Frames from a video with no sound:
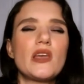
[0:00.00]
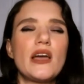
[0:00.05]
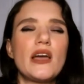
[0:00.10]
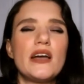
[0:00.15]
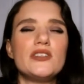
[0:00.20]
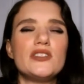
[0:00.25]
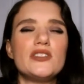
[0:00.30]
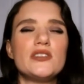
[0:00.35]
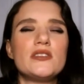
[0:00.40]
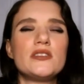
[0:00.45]

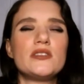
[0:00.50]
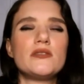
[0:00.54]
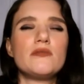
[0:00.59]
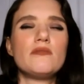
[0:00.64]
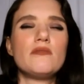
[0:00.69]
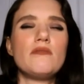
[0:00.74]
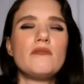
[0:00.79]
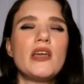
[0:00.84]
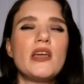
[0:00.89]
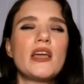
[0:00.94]
And just
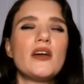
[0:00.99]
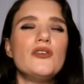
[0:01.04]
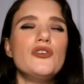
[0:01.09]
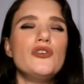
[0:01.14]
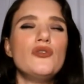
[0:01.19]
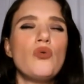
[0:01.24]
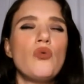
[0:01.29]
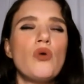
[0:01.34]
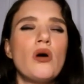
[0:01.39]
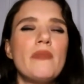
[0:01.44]
make a
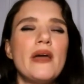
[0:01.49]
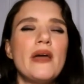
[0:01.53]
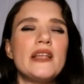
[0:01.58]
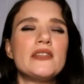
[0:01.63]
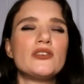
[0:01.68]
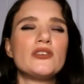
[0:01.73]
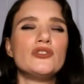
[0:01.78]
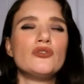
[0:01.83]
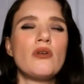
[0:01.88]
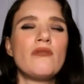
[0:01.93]
note, a
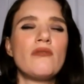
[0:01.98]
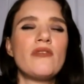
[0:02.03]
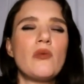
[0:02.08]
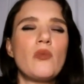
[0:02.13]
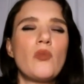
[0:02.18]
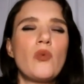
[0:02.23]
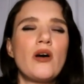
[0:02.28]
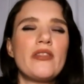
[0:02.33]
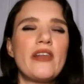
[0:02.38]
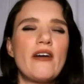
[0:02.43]
mental note of
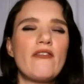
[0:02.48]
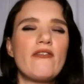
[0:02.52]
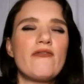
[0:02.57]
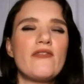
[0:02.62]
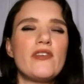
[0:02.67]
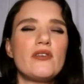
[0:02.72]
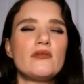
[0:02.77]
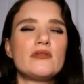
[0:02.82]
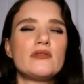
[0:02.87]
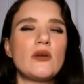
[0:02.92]
what that
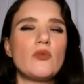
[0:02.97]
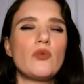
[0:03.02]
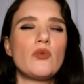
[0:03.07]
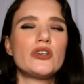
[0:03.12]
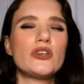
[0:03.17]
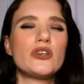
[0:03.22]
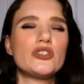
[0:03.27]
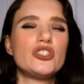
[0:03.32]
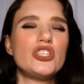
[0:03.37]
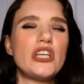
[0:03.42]
feels like, what
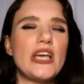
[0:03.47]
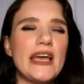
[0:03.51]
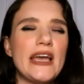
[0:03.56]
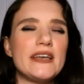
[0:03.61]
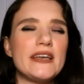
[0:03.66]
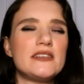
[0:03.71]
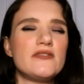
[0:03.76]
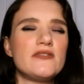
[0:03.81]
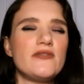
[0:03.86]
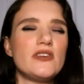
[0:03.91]
your
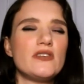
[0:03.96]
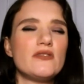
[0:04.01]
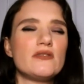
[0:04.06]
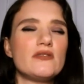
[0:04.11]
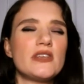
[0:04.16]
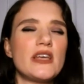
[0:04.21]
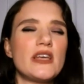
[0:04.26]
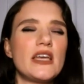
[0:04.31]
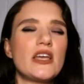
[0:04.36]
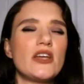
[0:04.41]
chest feels
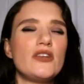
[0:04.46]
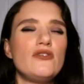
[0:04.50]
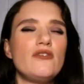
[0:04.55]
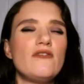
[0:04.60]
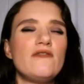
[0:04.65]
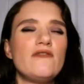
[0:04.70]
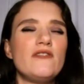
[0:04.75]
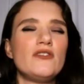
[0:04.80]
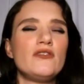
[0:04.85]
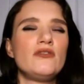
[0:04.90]
like. Can you
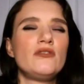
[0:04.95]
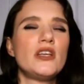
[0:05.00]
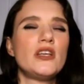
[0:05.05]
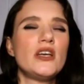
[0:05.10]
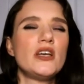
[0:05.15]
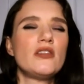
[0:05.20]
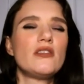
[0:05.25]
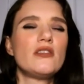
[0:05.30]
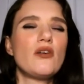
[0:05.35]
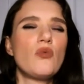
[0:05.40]
feel
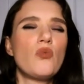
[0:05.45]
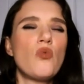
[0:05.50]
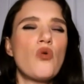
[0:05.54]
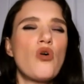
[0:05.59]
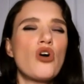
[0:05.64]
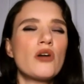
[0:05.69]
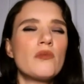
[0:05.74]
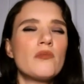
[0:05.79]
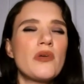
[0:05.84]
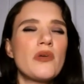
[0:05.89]
the
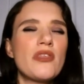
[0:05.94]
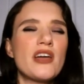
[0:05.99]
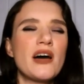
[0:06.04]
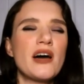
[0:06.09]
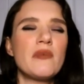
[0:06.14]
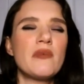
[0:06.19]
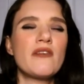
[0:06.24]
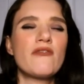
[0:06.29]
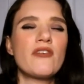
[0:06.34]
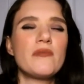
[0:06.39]
warmth
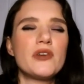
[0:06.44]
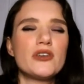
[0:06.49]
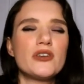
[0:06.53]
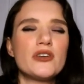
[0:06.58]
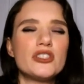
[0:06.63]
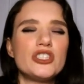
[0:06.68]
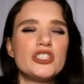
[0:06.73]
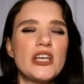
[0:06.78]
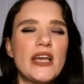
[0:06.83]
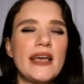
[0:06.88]
coming from your
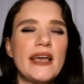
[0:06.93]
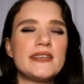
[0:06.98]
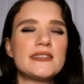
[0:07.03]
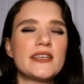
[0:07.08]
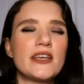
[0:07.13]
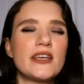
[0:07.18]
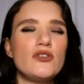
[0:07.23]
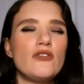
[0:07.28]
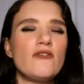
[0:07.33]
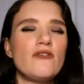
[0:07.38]
chest?
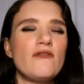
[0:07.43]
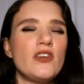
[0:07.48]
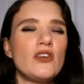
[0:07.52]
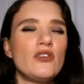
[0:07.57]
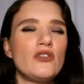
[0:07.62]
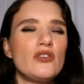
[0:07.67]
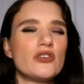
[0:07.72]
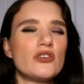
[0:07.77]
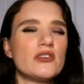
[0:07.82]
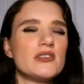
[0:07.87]
Can you
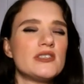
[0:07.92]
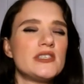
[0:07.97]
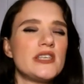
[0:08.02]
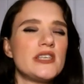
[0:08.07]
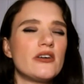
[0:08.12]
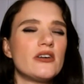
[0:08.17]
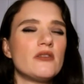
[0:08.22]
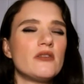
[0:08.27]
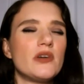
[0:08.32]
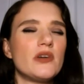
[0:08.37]
feel your
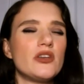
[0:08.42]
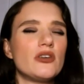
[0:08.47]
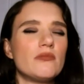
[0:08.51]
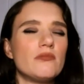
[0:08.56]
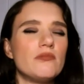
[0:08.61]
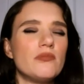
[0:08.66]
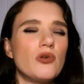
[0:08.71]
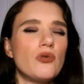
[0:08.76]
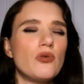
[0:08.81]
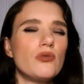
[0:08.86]
sternum and your
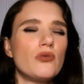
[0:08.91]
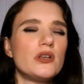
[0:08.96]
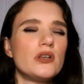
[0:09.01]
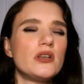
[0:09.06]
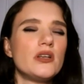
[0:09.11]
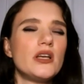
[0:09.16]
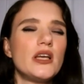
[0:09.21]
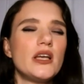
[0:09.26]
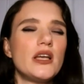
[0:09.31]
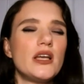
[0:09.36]
bone?